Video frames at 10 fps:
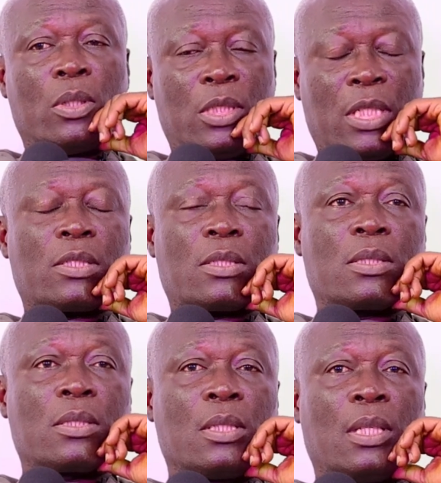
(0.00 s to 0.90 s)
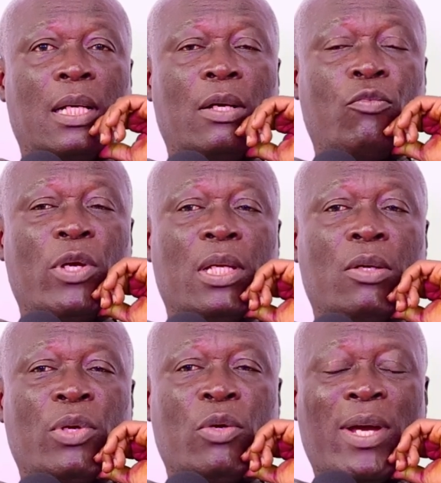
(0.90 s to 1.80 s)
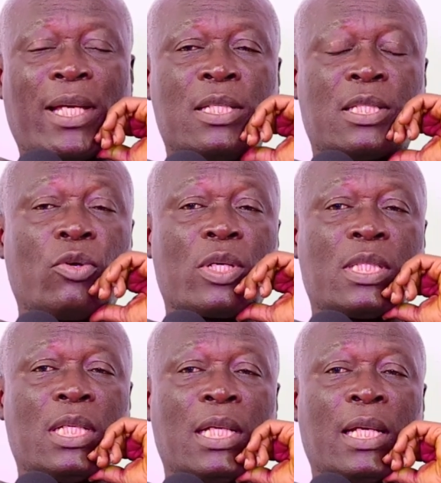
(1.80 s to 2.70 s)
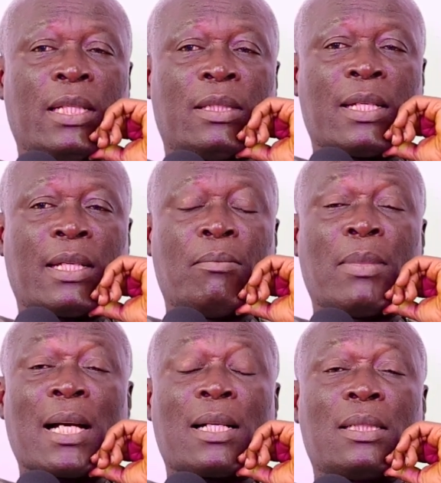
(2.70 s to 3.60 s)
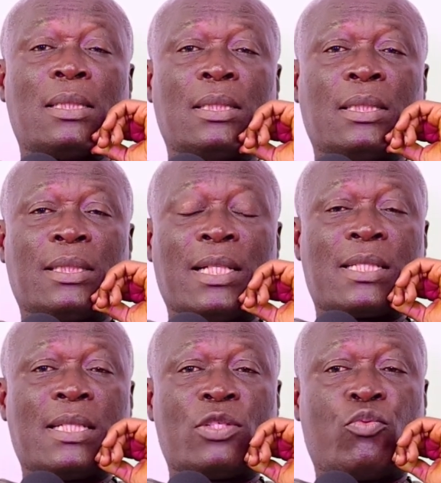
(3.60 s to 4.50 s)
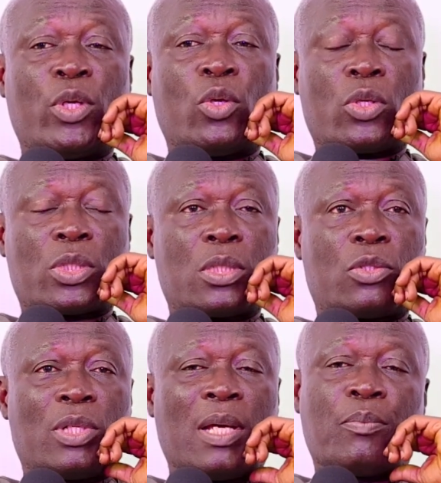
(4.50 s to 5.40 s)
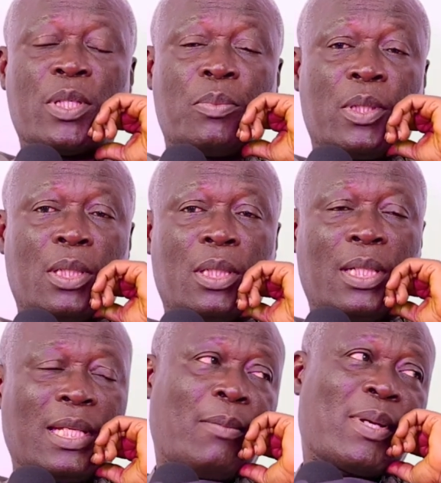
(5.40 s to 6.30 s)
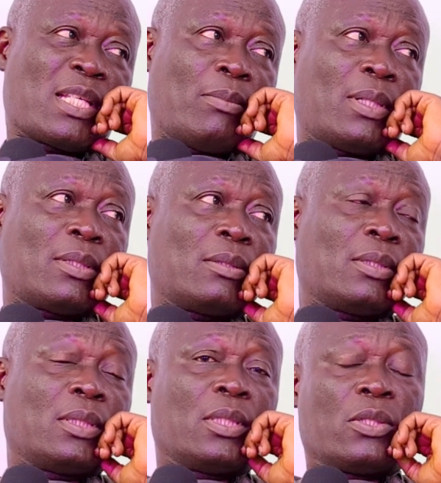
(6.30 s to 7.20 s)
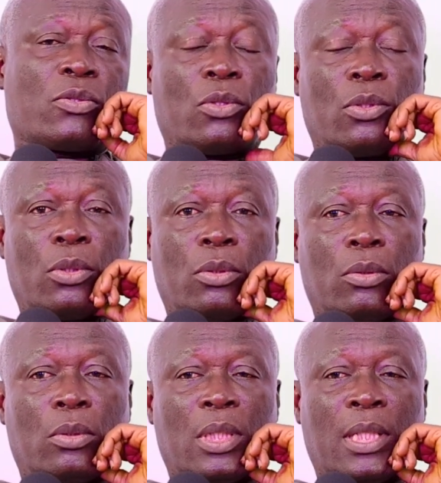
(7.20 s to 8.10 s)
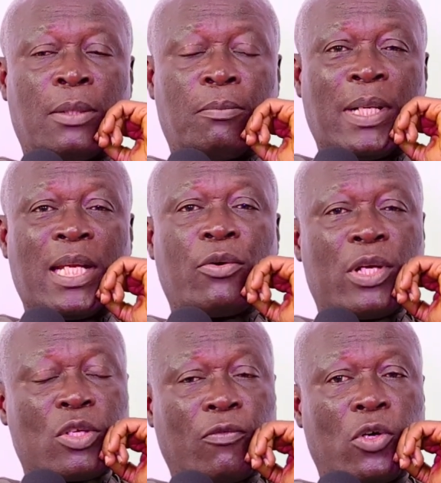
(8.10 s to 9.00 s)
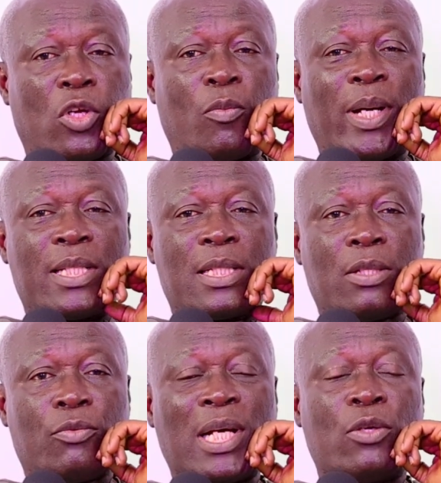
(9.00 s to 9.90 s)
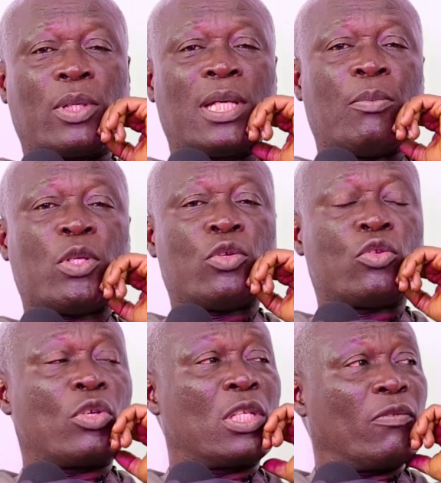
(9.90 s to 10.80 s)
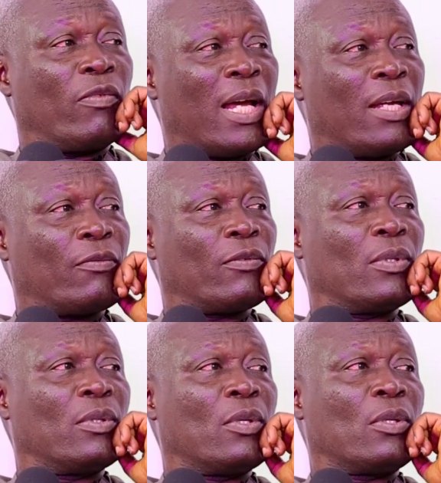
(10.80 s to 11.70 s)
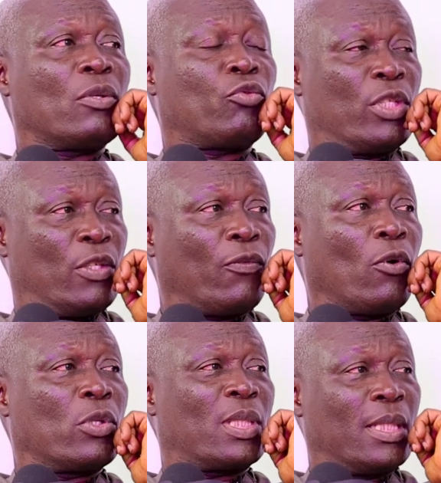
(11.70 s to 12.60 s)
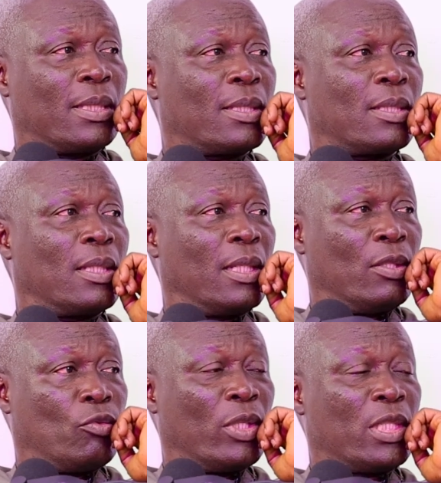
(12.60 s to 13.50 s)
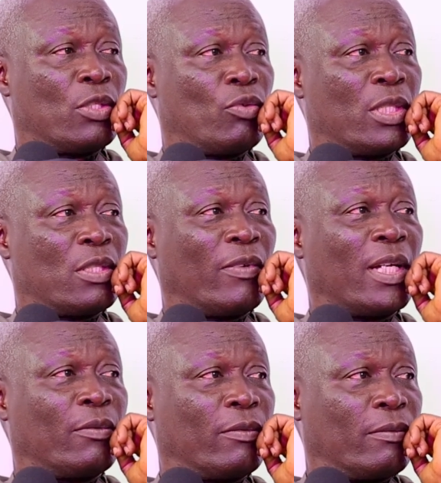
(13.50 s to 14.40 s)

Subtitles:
Yes. And we're working seriously in taking back the seat we lost to the MPP in Amasaman. So, by the grace of God Almighty, we are looking at between 25, 24 seats in 2025.